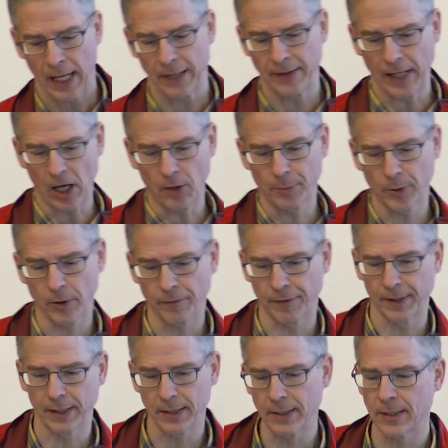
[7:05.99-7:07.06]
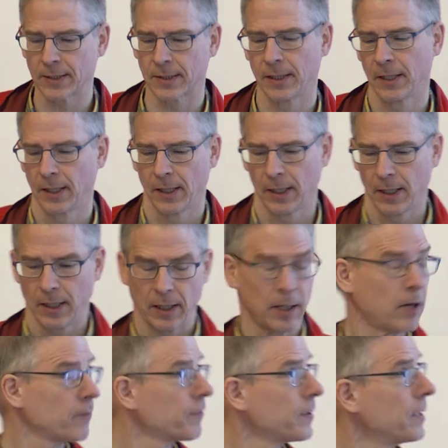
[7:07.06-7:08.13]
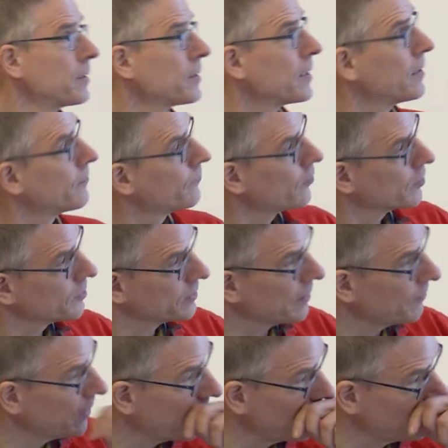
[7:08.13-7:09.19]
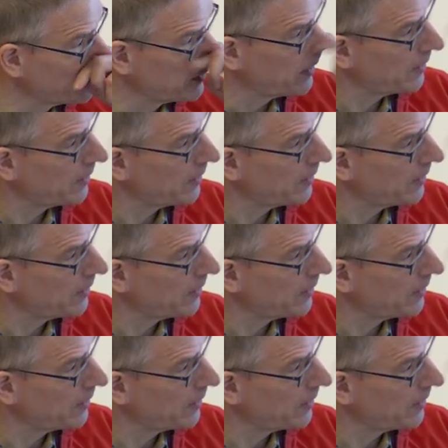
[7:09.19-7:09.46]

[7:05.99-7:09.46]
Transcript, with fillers: And the output of this of this is Fox summarized